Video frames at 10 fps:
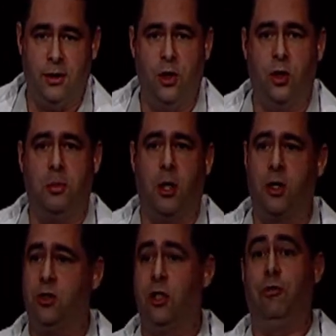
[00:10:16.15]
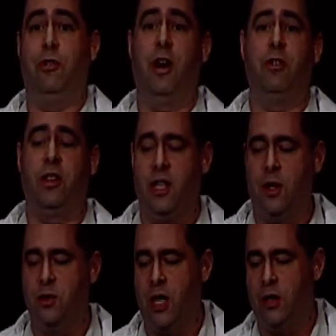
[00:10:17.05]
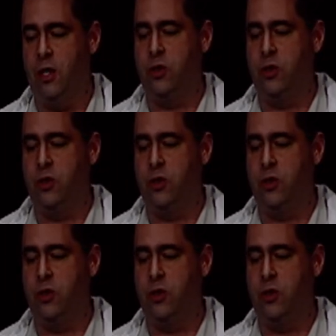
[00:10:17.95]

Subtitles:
local markets, looking for everything that was out there.